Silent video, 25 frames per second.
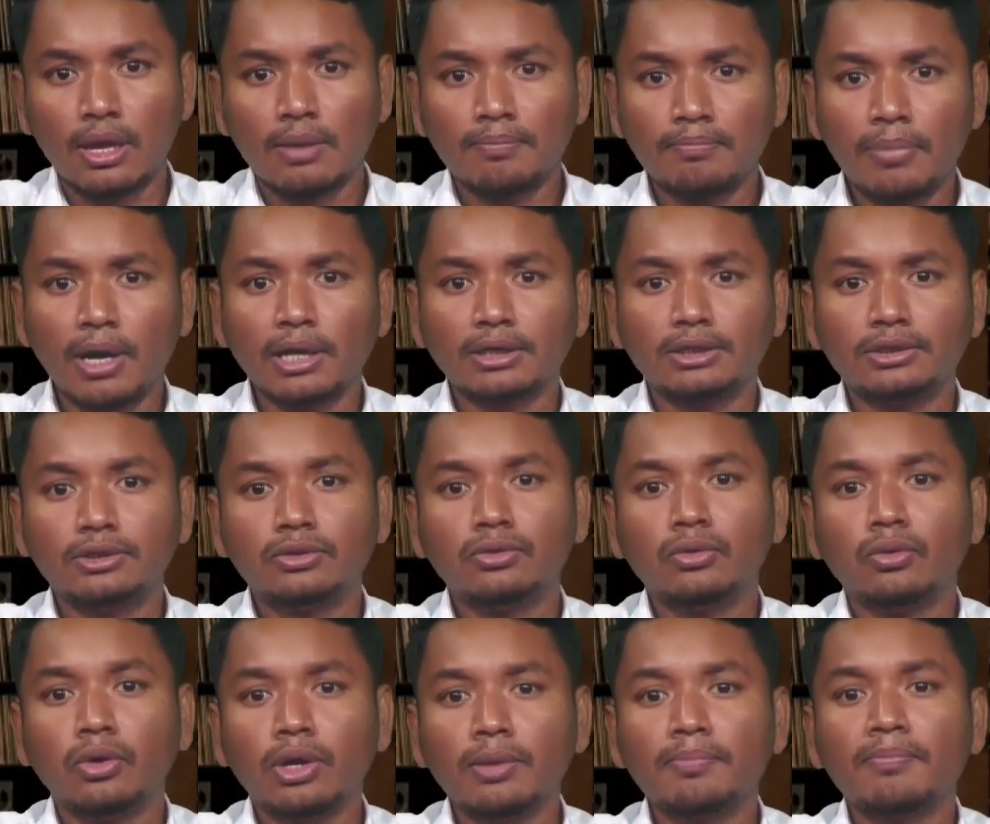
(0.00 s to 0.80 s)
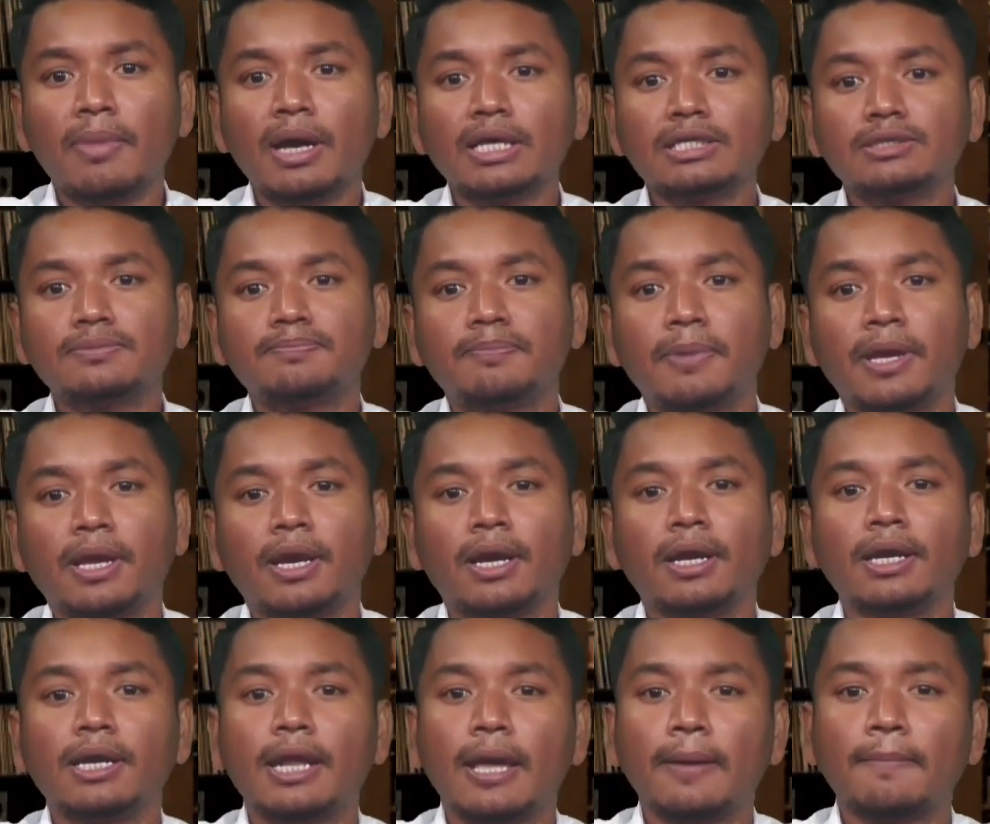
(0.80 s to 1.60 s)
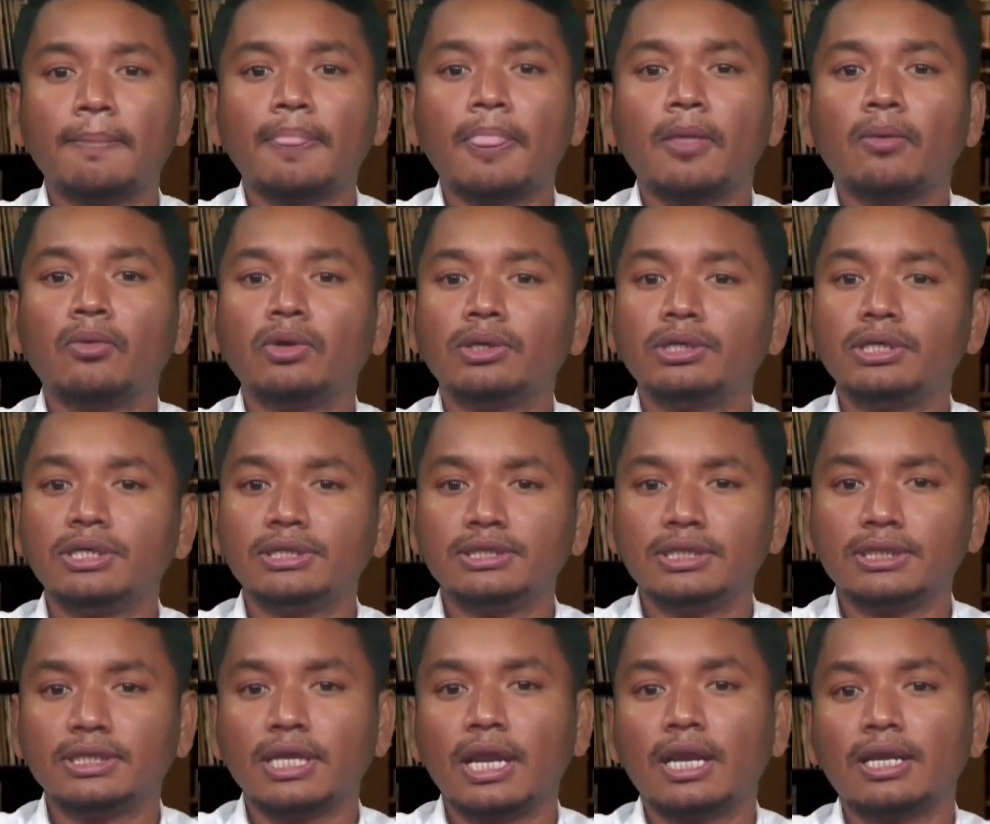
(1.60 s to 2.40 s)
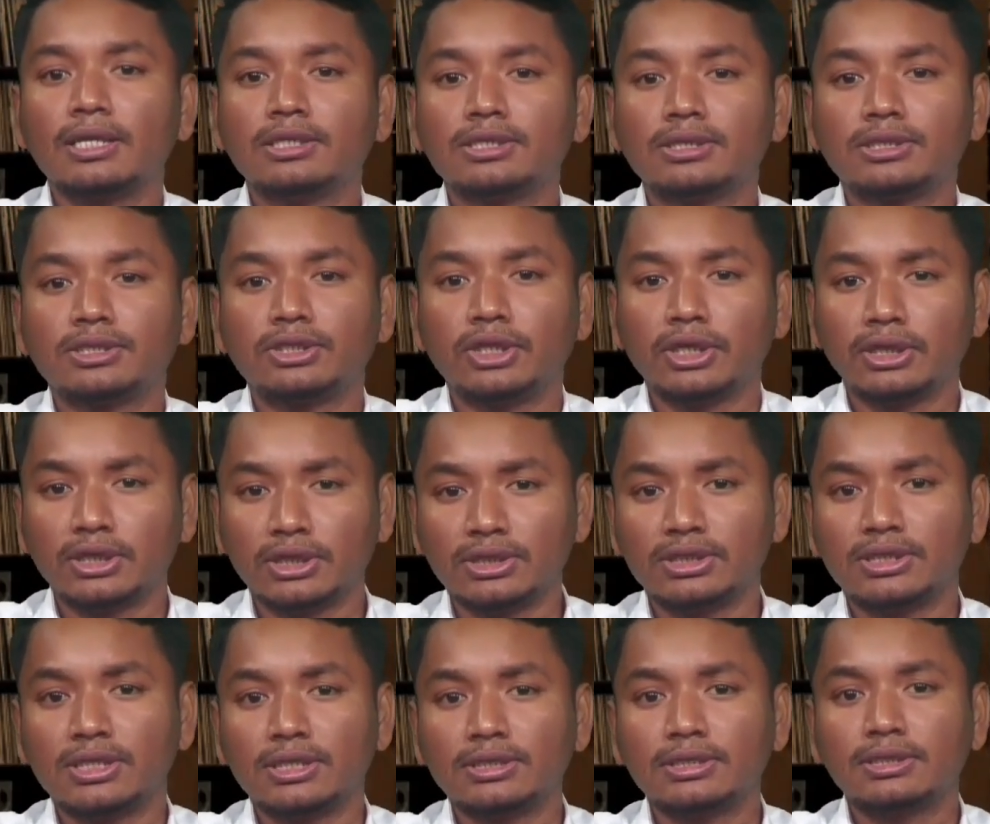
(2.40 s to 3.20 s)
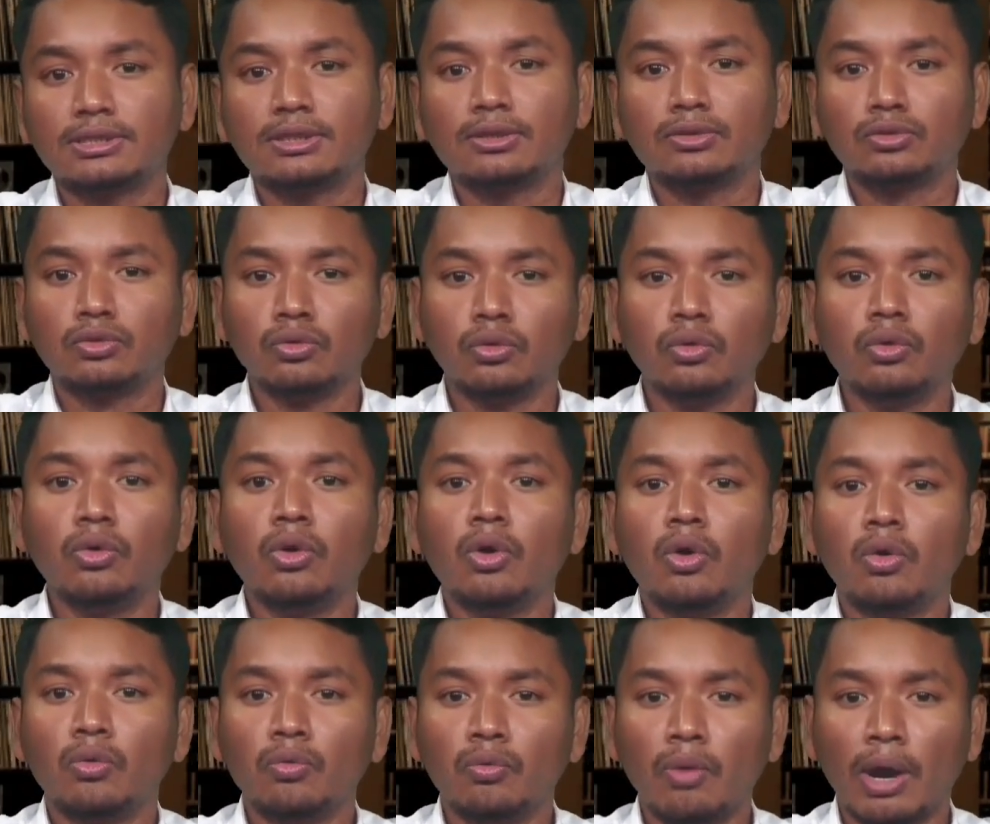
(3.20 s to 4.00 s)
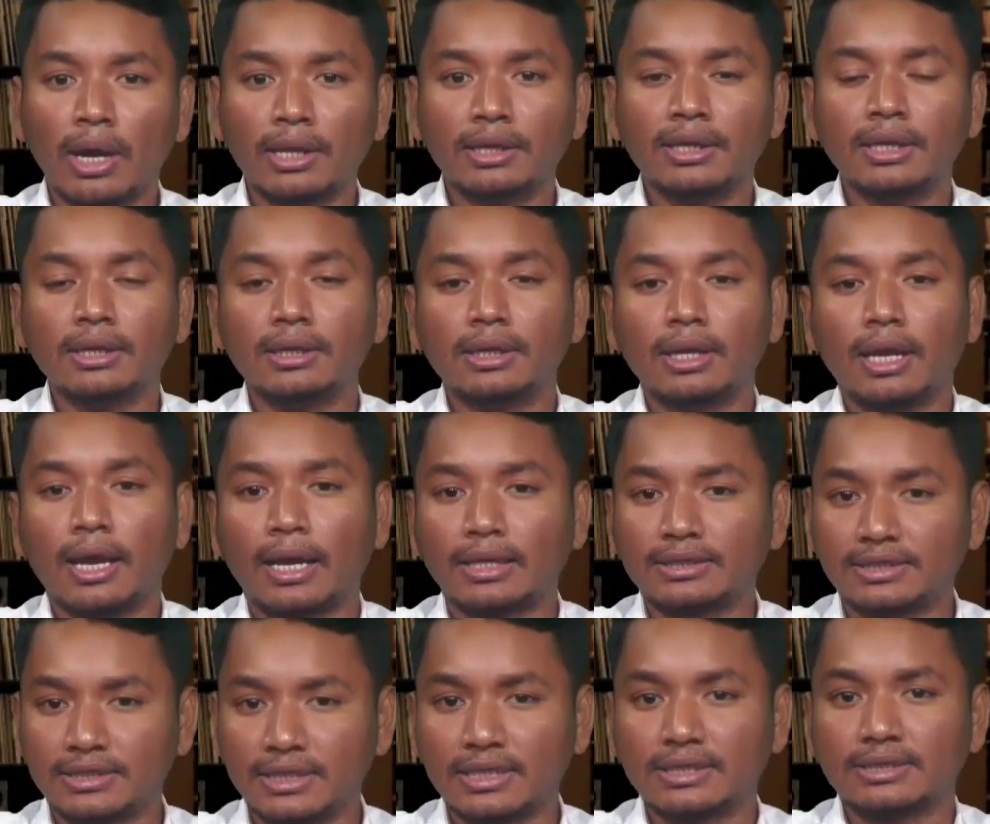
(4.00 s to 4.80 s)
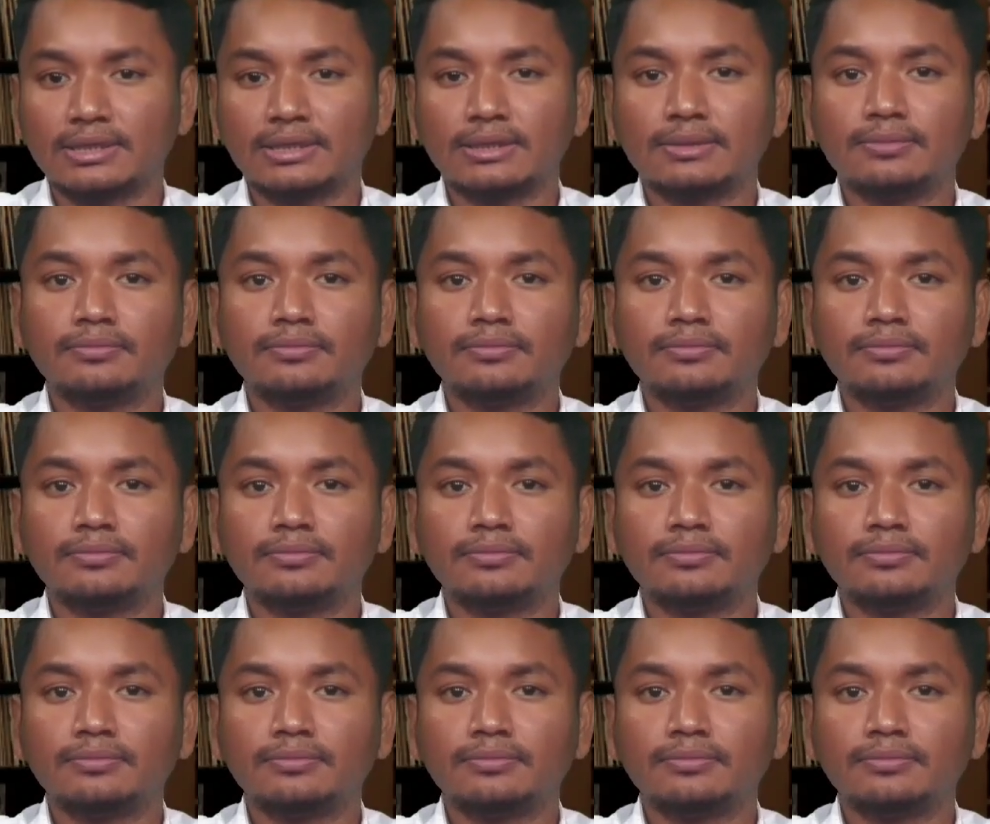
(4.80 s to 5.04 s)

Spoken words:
But we must pair them with digital strategies to widen access.